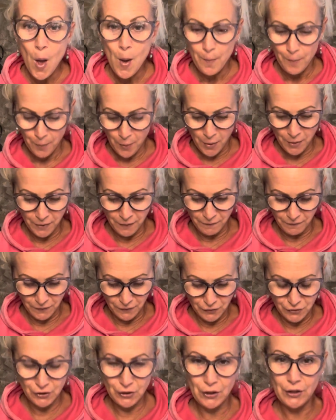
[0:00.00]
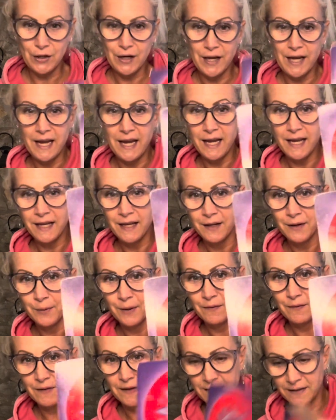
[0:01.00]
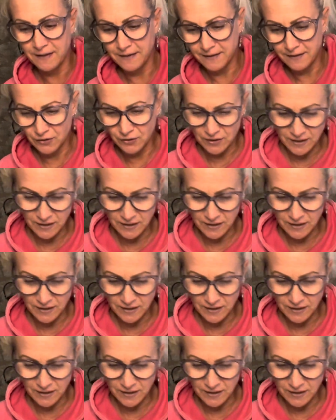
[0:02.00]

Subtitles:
part of the journey. We have indecision